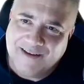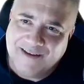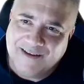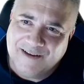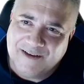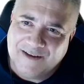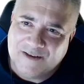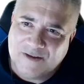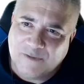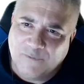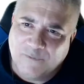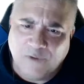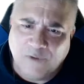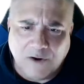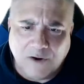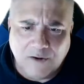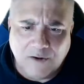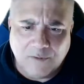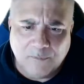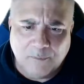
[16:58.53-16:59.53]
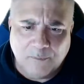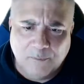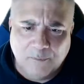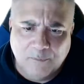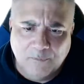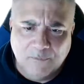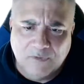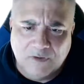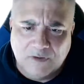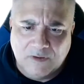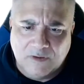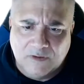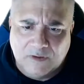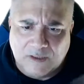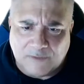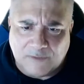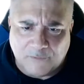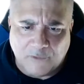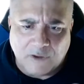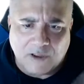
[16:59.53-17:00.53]
it's a very
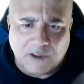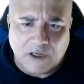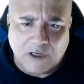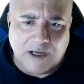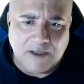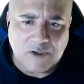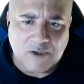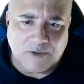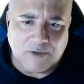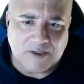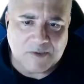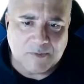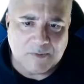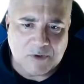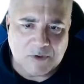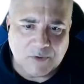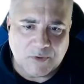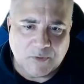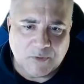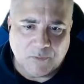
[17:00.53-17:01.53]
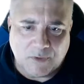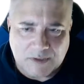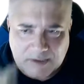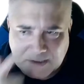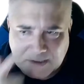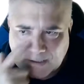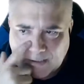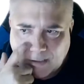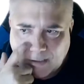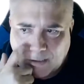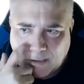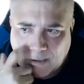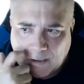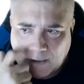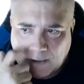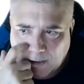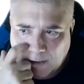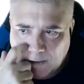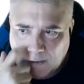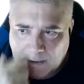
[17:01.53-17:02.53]
different contrast between what's in a
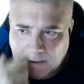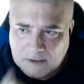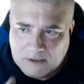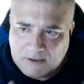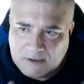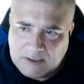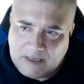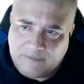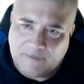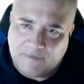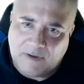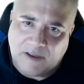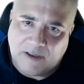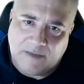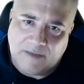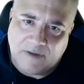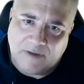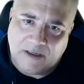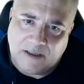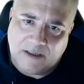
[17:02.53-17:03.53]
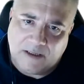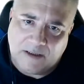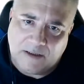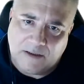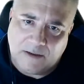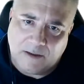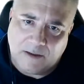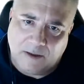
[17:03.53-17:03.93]
7-Eleven in